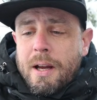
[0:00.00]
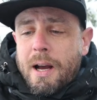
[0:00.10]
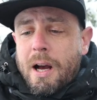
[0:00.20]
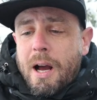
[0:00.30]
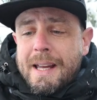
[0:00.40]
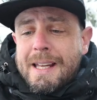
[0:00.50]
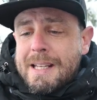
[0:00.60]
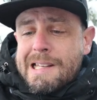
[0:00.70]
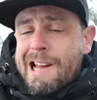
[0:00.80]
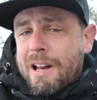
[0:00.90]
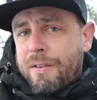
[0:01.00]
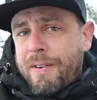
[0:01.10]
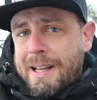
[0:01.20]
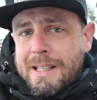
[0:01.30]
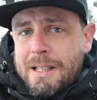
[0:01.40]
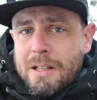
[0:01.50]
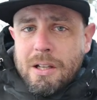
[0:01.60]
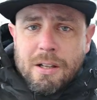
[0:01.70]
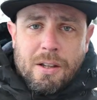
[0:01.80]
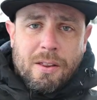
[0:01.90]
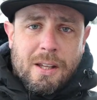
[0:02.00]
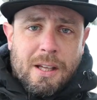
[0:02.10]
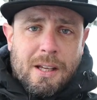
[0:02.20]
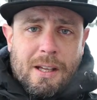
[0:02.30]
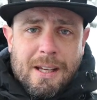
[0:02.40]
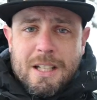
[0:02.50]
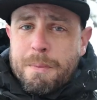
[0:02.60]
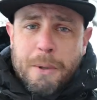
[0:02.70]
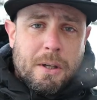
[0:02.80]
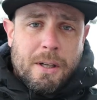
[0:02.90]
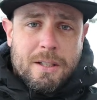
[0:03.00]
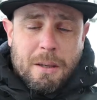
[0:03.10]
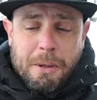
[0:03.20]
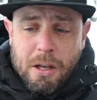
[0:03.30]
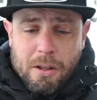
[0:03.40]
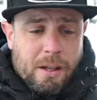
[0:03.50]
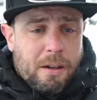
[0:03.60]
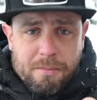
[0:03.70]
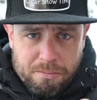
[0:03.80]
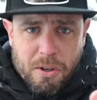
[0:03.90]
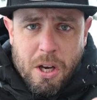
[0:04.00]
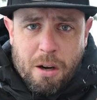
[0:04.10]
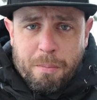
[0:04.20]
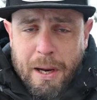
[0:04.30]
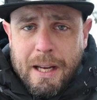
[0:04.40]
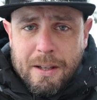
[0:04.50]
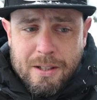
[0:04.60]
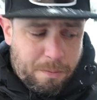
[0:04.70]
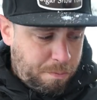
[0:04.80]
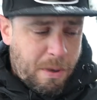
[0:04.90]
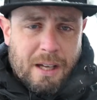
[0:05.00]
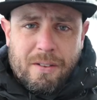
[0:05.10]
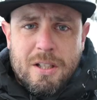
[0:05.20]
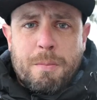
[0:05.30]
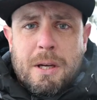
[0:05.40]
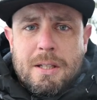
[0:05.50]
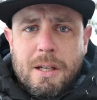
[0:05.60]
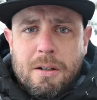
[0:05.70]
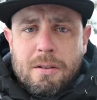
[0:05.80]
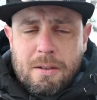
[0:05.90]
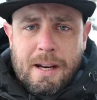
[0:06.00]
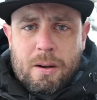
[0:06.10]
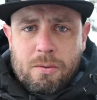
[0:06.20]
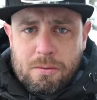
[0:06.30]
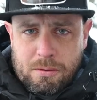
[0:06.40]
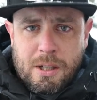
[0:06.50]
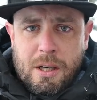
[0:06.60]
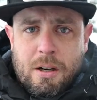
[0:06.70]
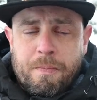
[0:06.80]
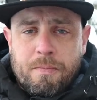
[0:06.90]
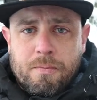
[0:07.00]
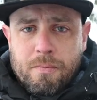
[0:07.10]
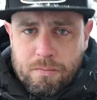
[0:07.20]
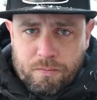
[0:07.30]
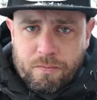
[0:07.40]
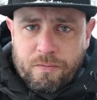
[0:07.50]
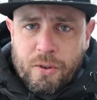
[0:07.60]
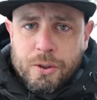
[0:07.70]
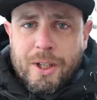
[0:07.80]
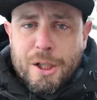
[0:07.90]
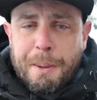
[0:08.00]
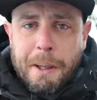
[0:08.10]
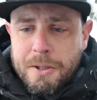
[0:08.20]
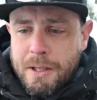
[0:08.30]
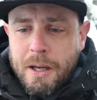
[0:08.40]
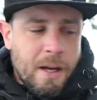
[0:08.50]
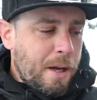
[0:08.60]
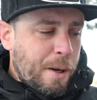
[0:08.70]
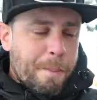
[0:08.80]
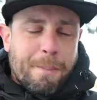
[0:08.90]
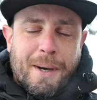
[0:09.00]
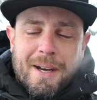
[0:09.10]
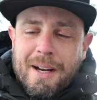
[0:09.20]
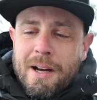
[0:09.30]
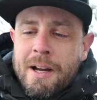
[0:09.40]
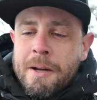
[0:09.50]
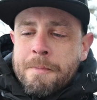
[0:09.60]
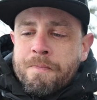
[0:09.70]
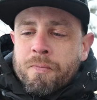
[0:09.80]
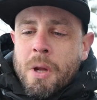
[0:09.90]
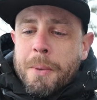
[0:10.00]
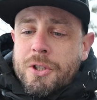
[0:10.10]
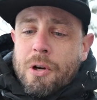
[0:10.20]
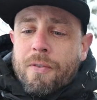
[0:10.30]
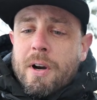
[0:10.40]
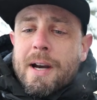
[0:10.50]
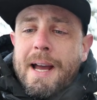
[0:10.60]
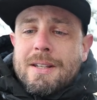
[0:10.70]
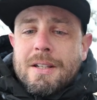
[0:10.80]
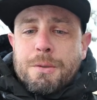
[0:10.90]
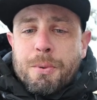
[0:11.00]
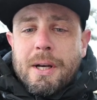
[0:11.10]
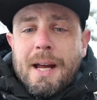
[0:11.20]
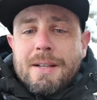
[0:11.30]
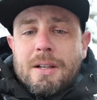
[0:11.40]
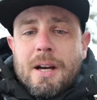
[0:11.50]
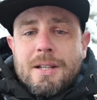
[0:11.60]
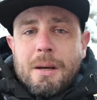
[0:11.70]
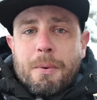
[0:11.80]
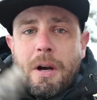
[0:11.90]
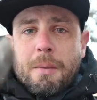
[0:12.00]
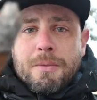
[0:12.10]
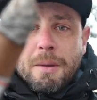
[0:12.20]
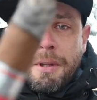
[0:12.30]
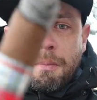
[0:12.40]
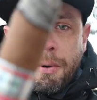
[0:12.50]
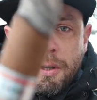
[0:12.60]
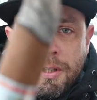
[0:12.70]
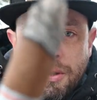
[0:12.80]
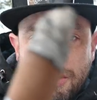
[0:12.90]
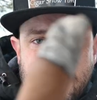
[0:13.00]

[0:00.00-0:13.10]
uh, it is not affecting the experience. I mean, other than numb hands, I may have a space here, down here, full transparency, but uh, But so far it hasn't split, it hasn't caused any problems. I mean, the burn, as you could